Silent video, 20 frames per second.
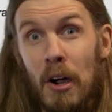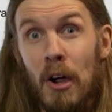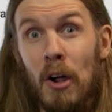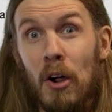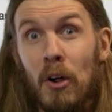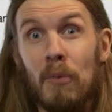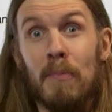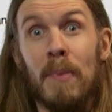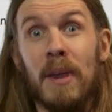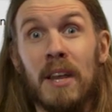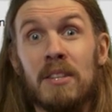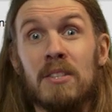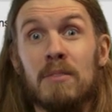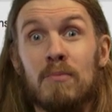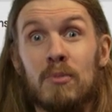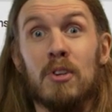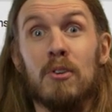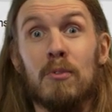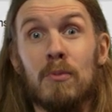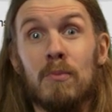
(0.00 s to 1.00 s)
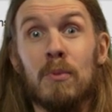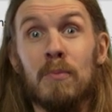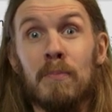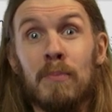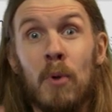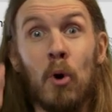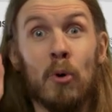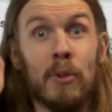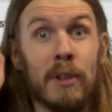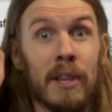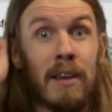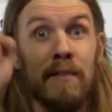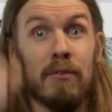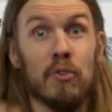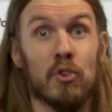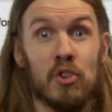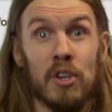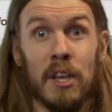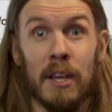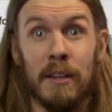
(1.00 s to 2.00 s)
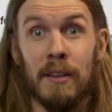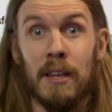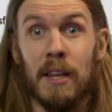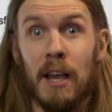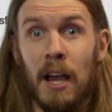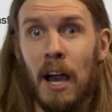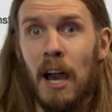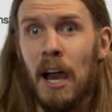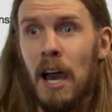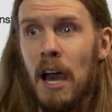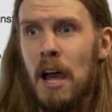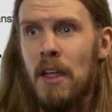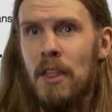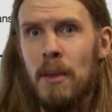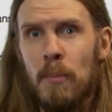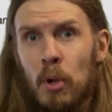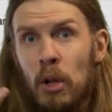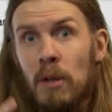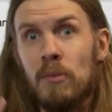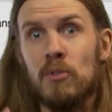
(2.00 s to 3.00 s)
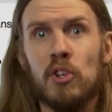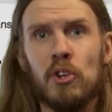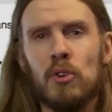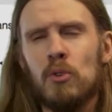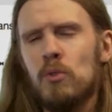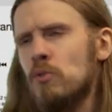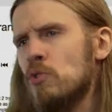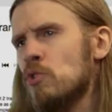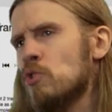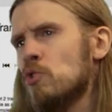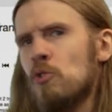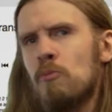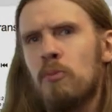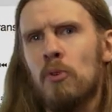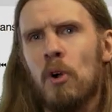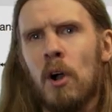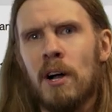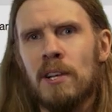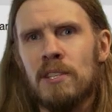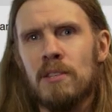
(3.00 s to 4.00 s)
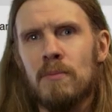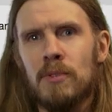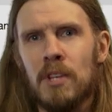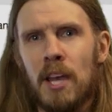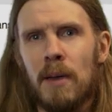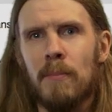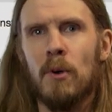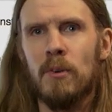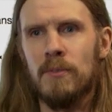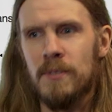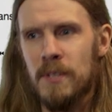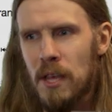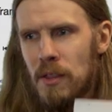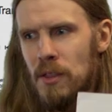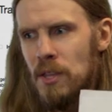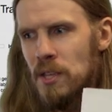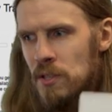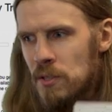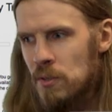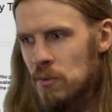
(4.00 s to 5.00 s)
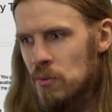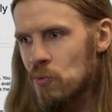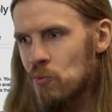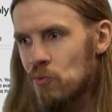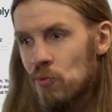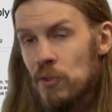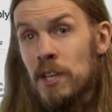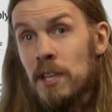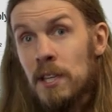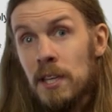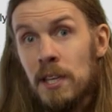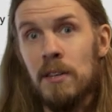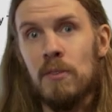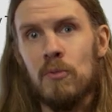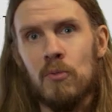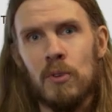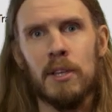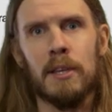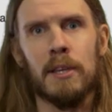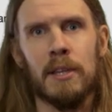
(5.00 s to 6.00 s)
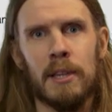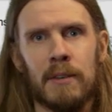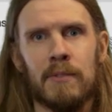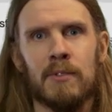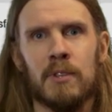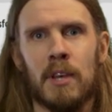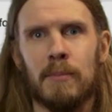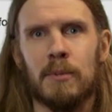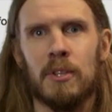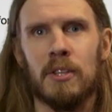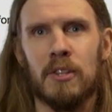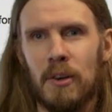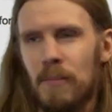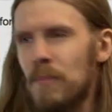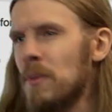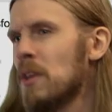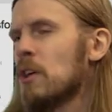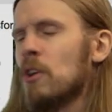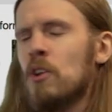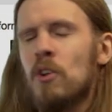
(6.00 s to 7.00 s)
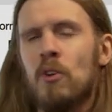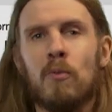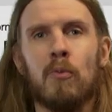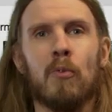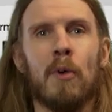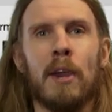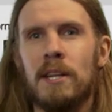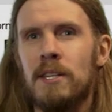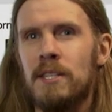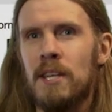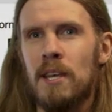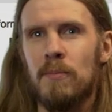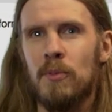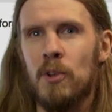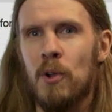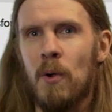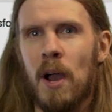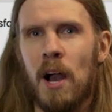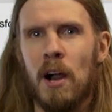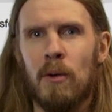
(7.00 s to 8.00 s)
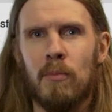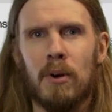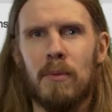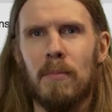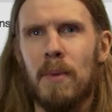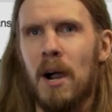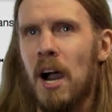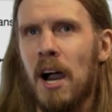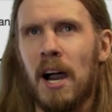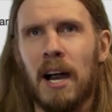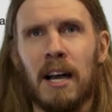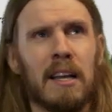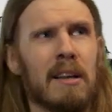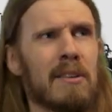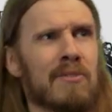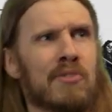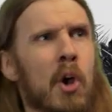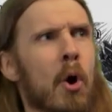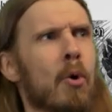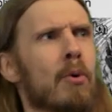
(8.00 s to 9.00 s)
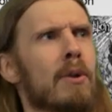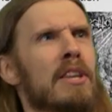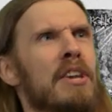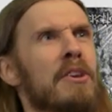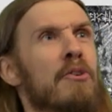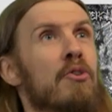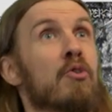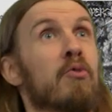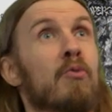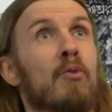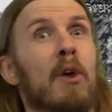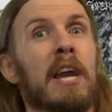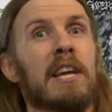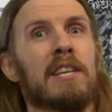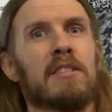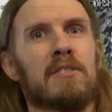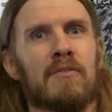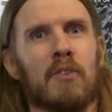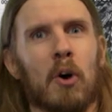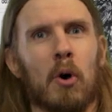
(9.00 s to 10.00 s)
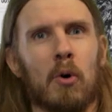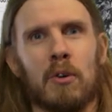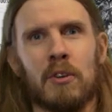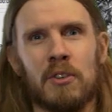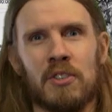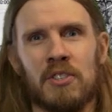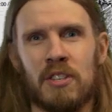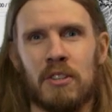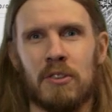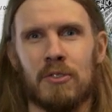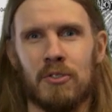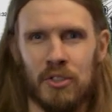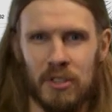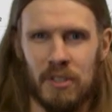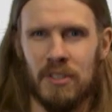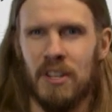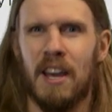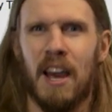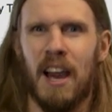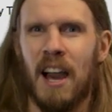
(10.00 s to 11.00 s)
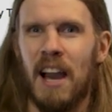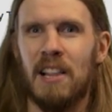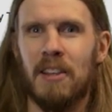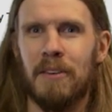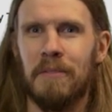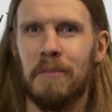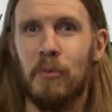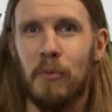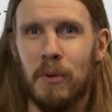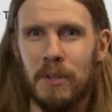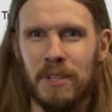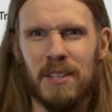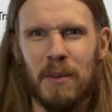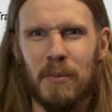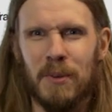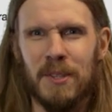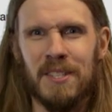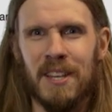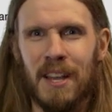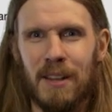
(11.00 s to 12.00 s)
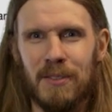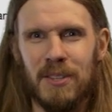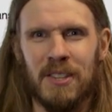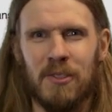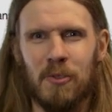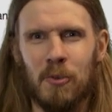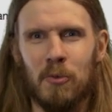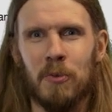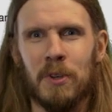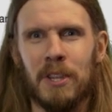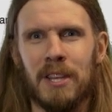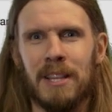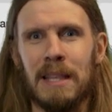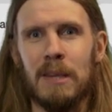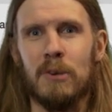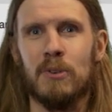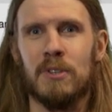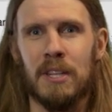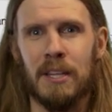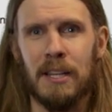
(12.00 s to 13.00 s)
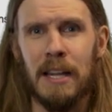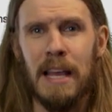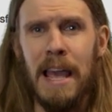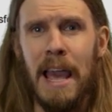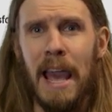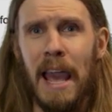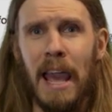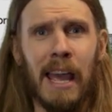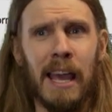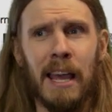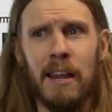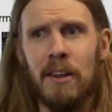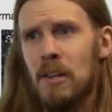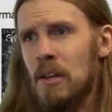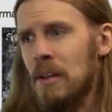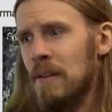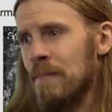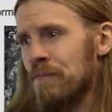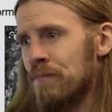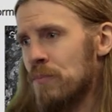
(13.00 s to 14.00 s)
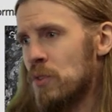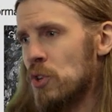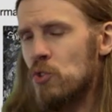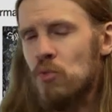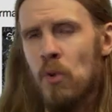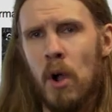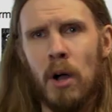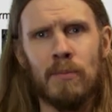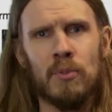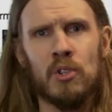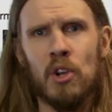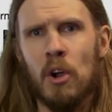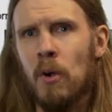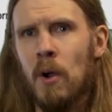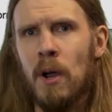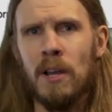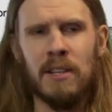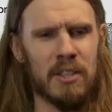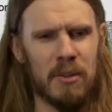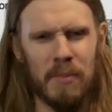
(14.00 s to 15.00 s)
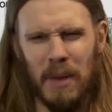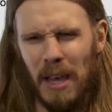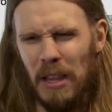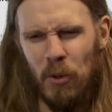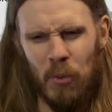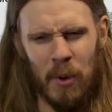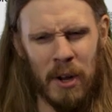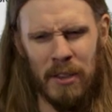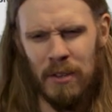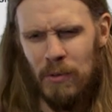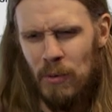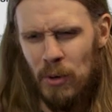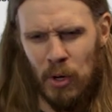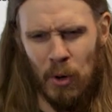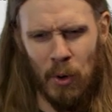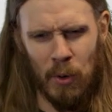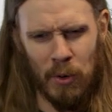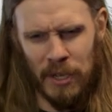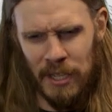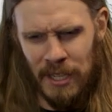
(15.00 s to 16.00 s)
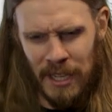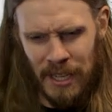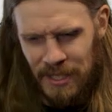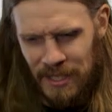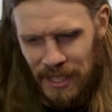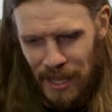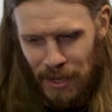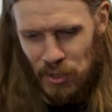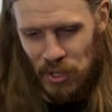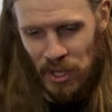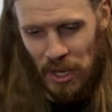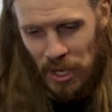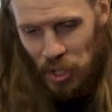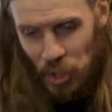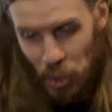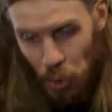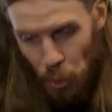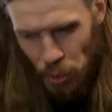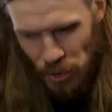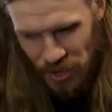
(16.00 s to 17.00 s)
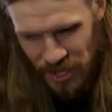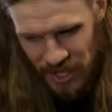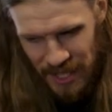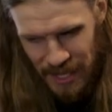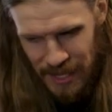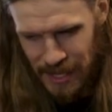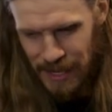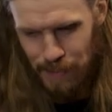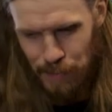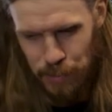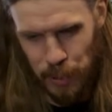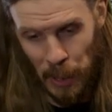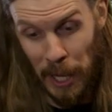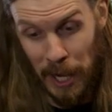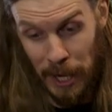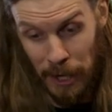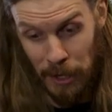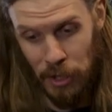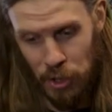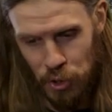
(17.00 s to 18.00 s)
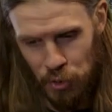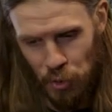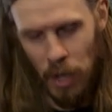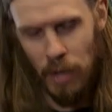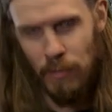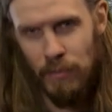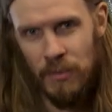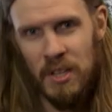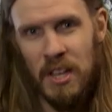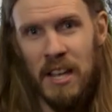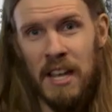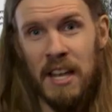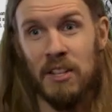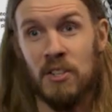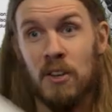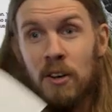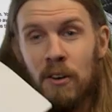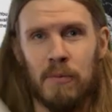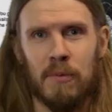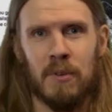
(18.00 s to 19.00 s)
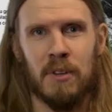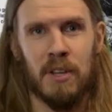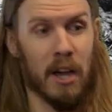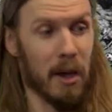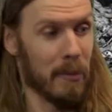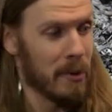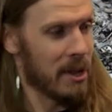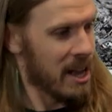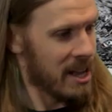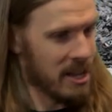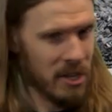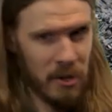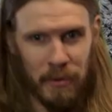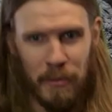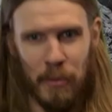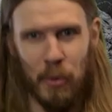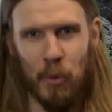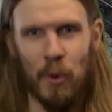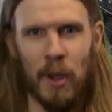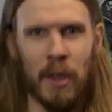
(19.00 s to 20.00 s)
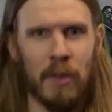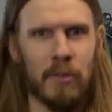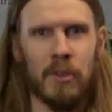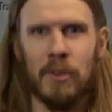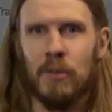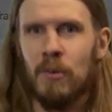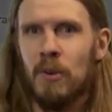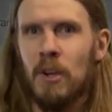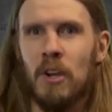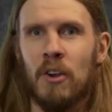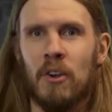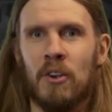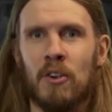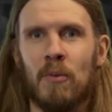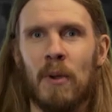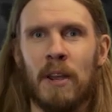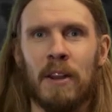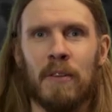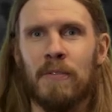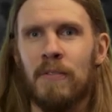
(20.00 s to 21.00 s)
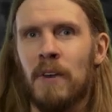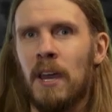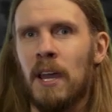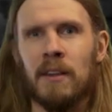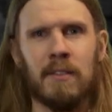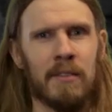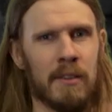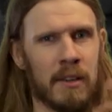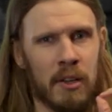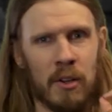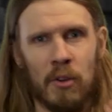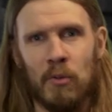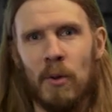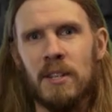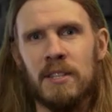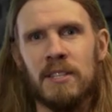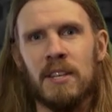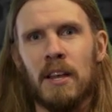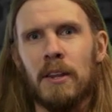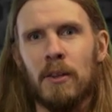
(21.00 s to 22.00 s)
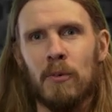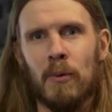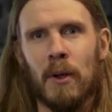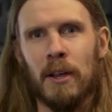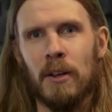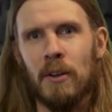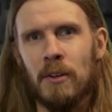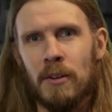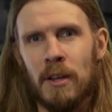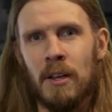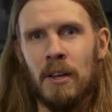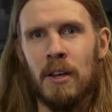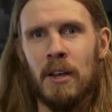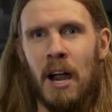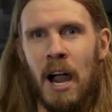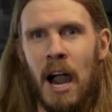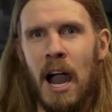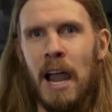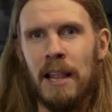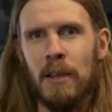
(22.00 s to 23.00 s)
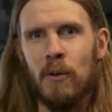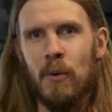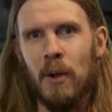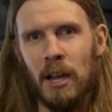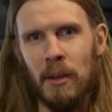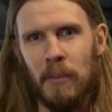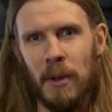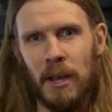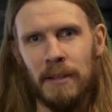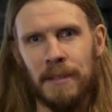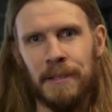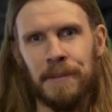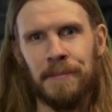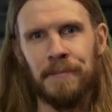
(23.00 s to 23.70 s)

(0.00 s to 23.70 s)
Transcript: are making some Tomb Mold level shit. Uh, they put out two super awesome demos, and this really, really lives up to them. Great debut album. Uh, totally crazed vocals that are just, I love it when someone sounds like they're really losing it. And the drums are awesome, the way they're recorded, it sounds like you're sitting playing the drums. It's all coming at you from around you. Great effect, great sounding record. Highly recommend.